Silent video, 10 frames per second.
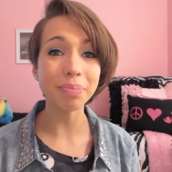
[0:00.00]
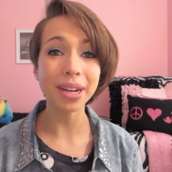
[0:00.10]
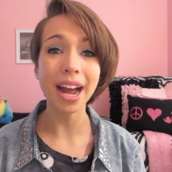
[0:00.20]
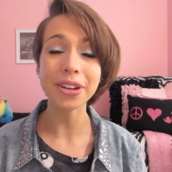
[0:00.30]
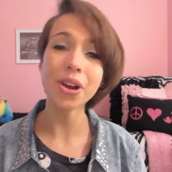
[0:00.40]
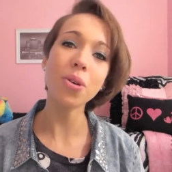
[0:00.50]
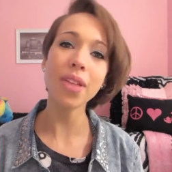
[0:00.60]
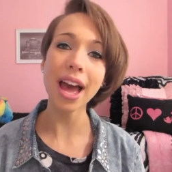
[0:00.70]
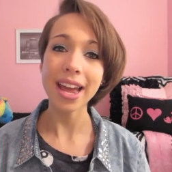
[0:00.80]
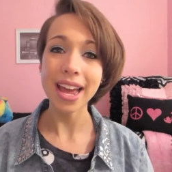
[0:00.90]
but I know
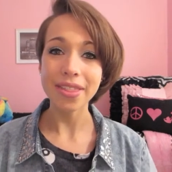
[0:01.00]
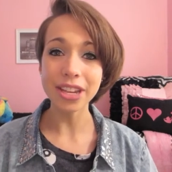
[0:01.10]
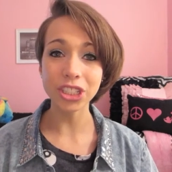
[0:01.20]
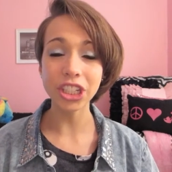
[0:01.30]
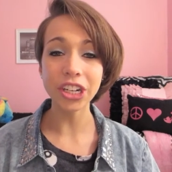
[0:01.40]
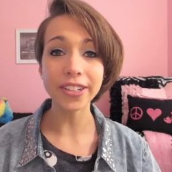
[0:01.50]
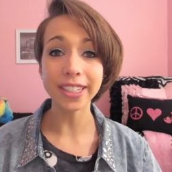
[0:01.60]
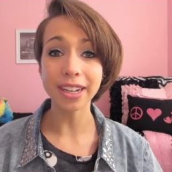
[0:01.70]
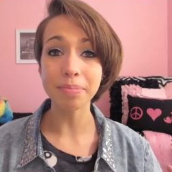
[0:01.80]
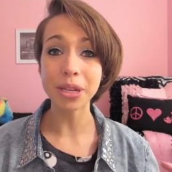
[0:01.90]
that this year it's
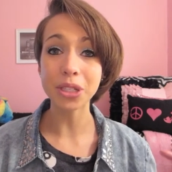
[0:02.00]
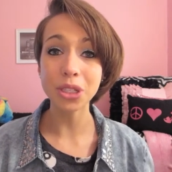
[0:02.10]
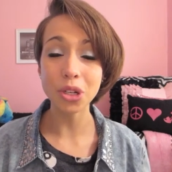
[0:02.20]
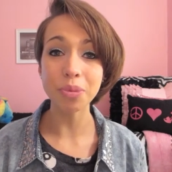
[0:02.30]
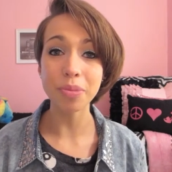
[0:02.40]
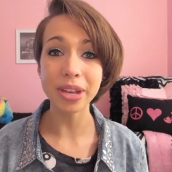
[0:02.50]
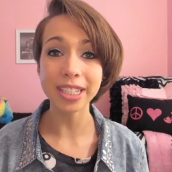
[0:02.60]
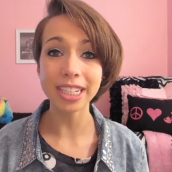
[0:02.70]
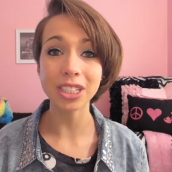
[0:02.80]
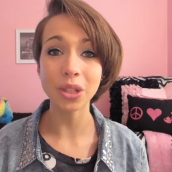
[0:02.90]
gonna be super busy,